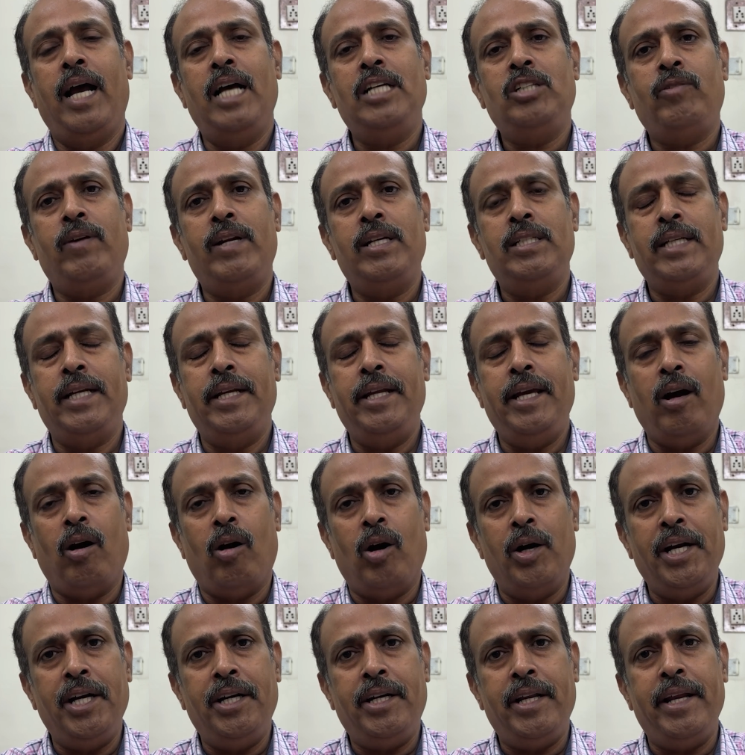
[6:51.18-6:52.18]
As well as any
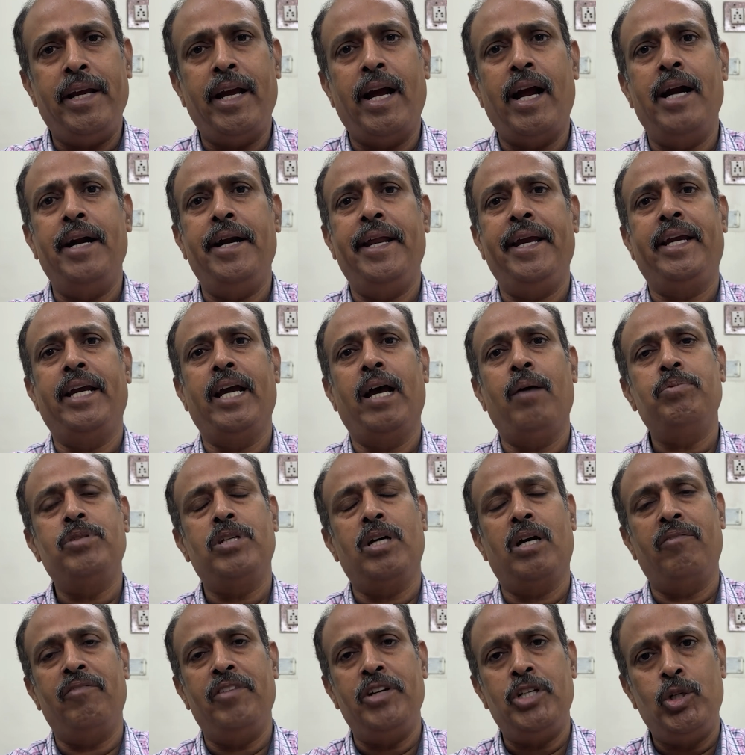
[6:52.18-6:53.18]
auditory
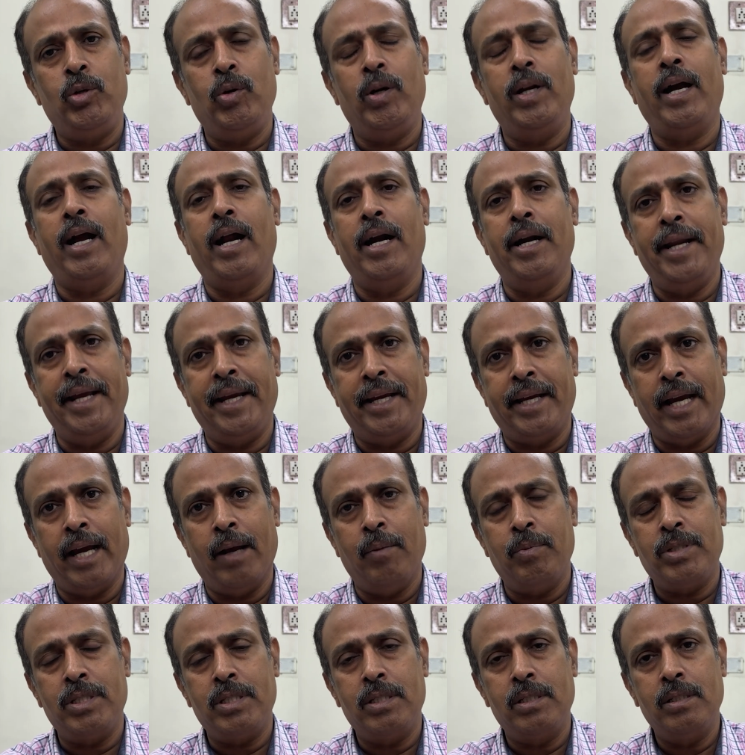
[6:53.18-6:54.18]
handicaps or visual
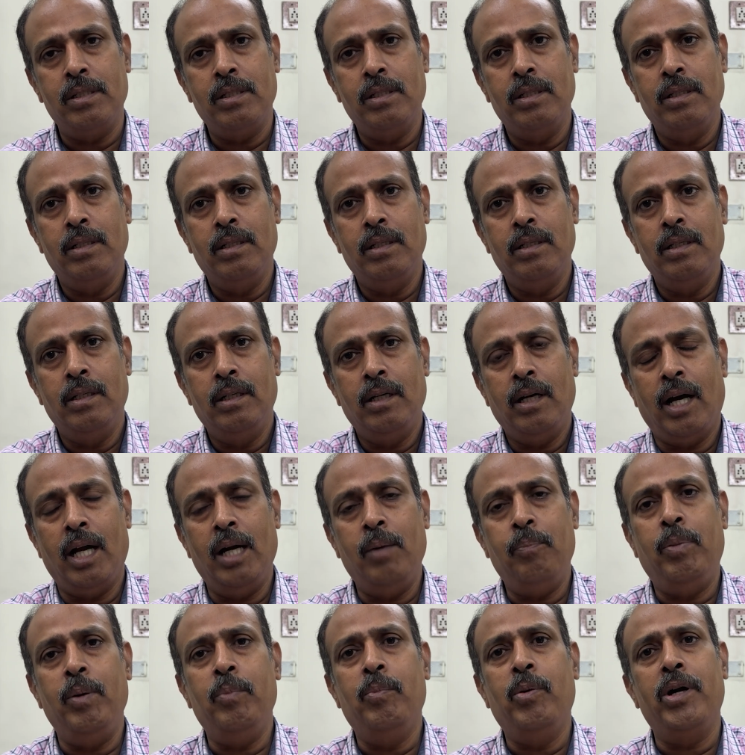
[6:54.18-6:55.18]
handicaps
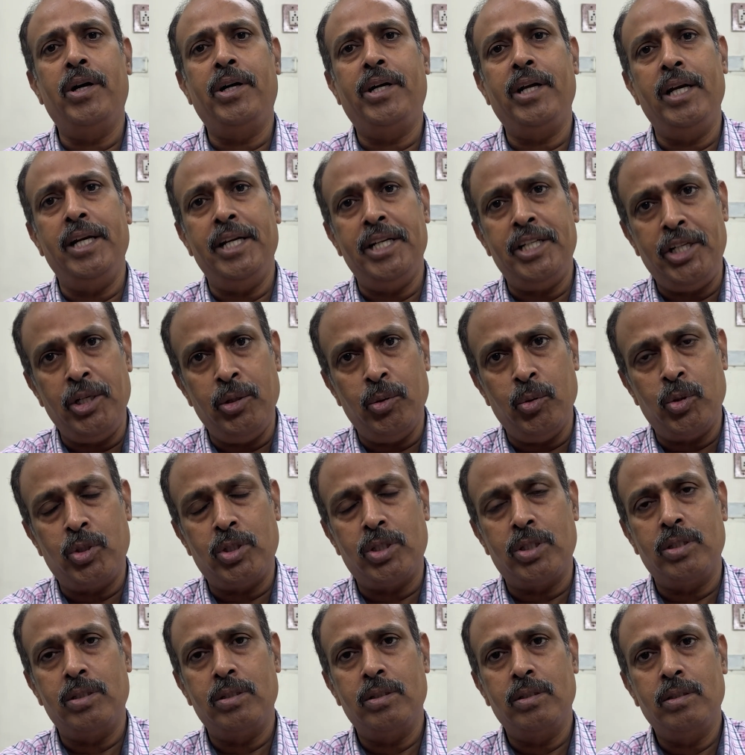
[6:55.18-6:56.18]
and pubertal
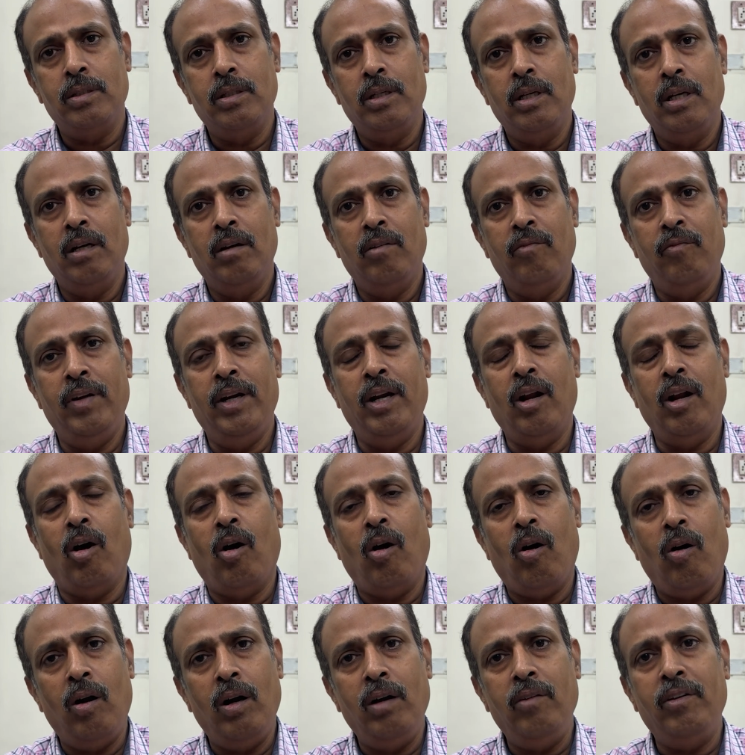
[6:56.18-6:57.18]
issues will
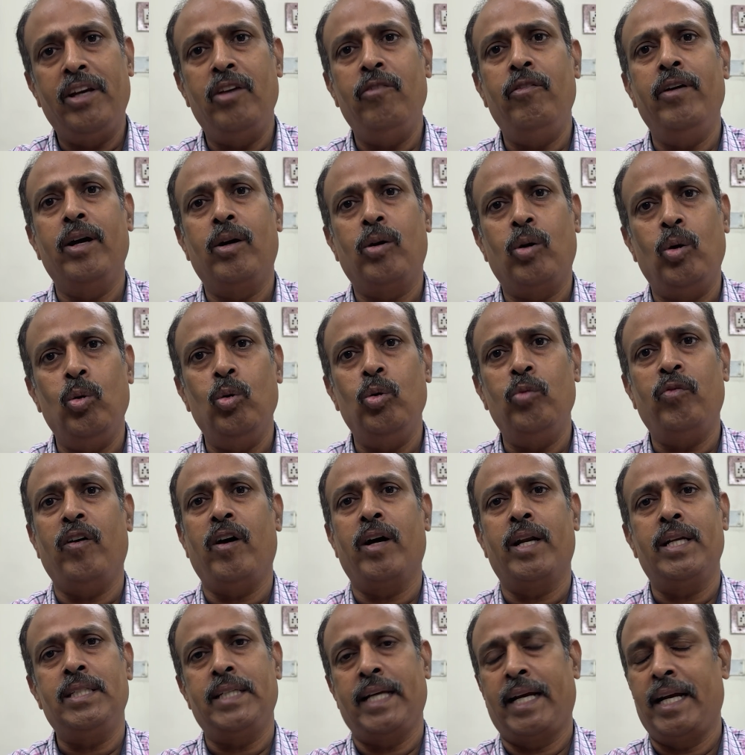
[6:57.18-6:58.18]
all give a clue
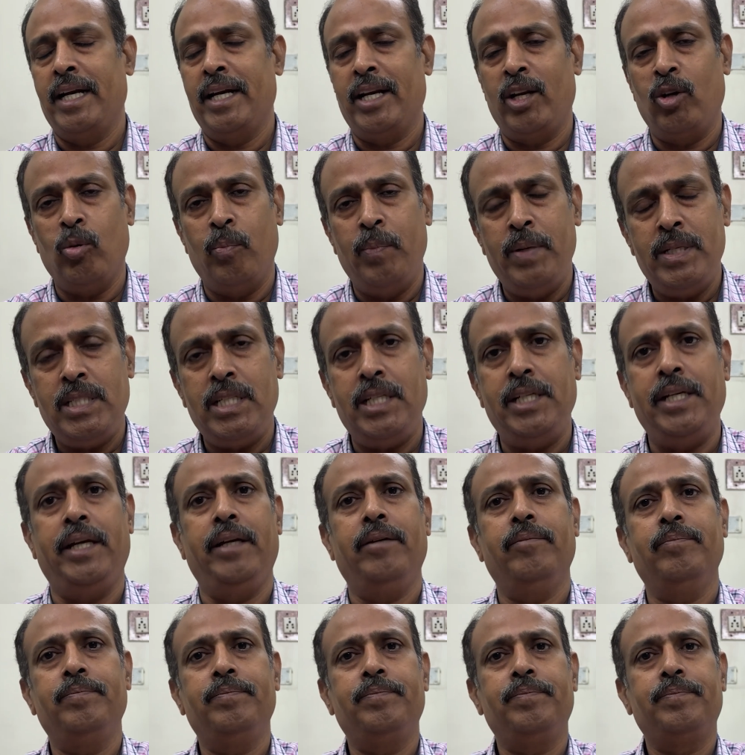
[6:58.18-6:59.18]
for a secondary obesity.